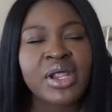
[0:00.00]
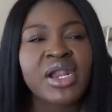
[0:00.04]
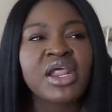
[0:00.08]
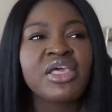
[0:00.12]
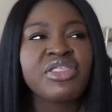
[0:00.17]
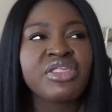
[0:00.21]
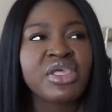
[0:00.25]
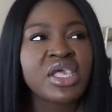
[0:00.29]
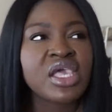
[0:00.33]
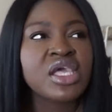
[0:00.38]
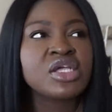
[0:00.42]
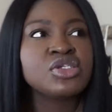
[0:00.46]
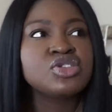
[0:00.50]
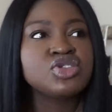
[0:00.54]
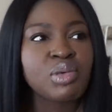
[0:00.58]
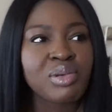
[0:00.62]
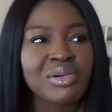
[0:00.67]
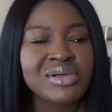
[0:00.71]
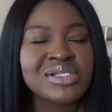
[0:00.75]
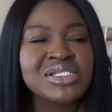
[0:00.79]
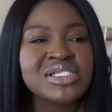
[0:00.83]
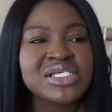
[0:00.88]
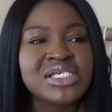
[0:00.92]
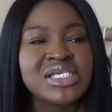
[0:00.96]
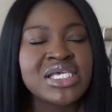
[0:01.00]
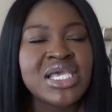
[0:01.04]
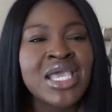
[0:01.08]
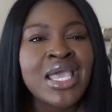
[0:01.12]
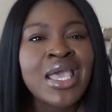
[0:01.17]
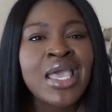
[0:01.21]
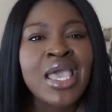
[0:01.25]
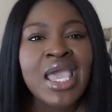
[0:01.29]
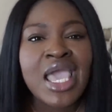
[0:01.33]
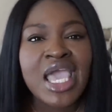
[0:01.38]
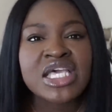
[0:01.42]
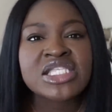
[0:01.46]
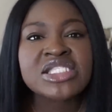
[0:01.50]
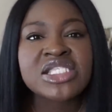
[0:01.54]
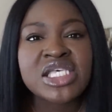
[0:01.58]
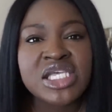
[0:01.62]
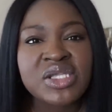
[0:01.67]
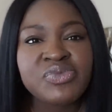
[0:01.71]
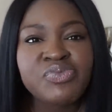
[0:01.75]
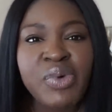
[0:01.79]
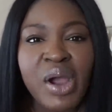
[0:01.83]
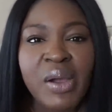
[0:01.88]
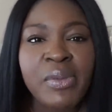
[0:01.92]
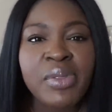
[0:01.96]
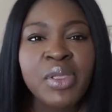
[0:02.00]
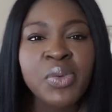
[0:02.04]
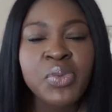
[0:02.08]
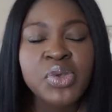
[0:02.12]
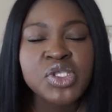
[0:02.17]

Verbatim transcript: And I think in 2018 probably